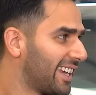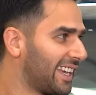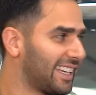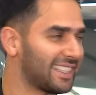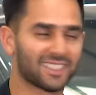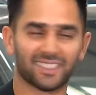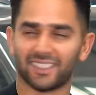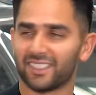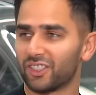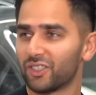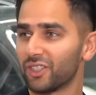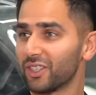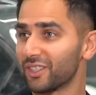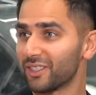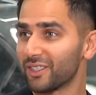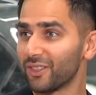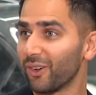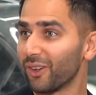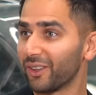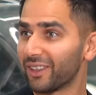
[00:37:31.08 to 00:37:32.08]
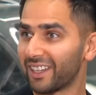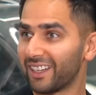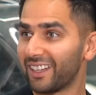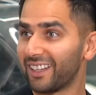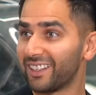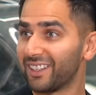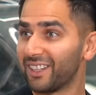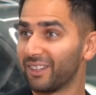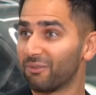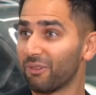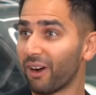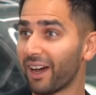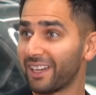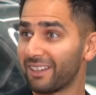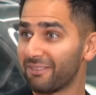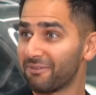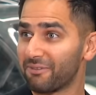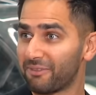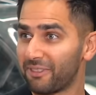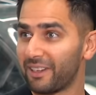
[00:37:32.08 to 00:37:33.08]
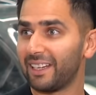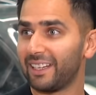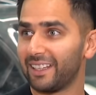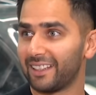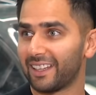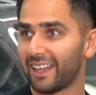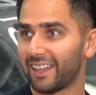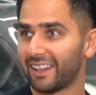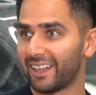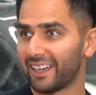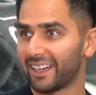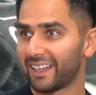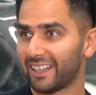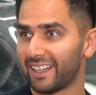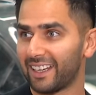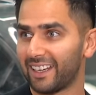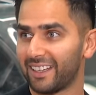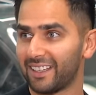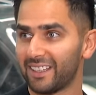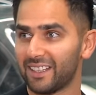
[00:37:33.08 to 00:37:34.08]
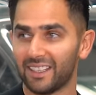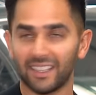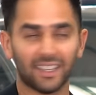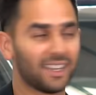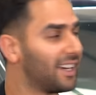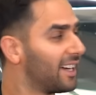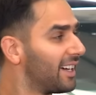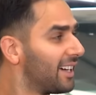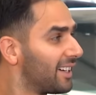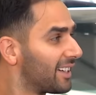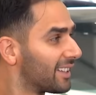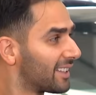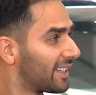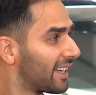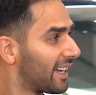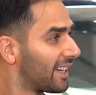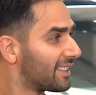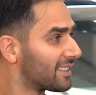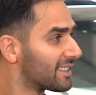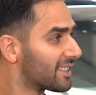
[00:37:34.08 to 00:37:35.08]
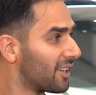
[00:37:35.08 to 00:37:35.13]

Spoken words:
It's just not the right feeling that they're going to get.